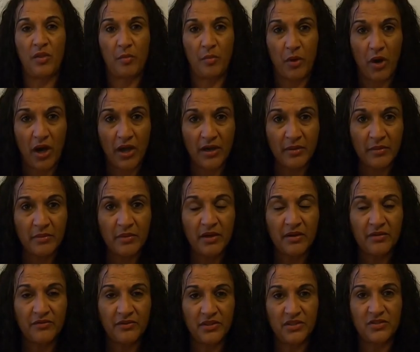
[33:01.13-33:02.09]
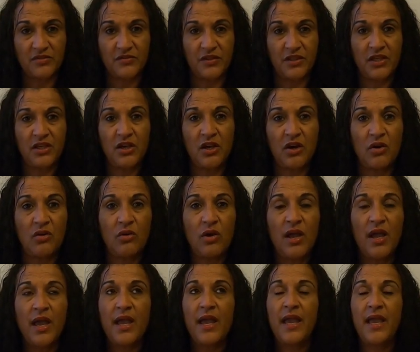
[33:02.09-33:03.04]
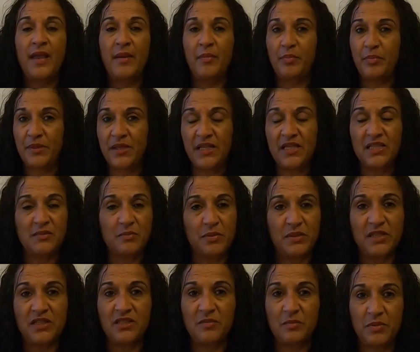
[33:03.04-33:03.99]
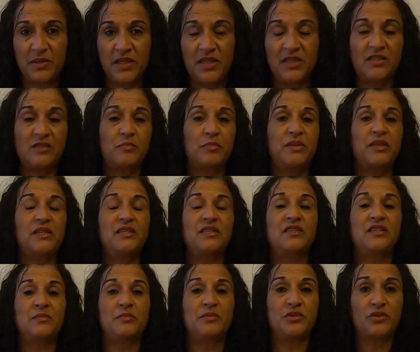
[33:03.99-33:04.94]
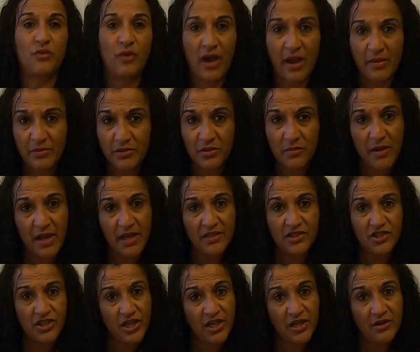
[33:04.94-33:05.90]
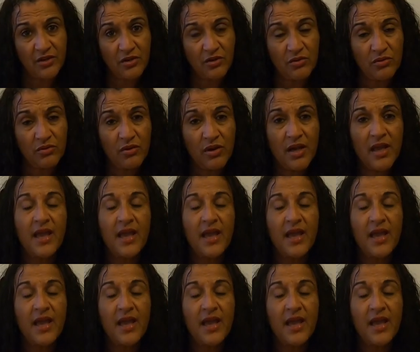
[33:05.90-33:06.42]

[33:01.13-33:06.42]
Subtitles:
the bottom of this video. And please, please, please, please subscribe to my channel.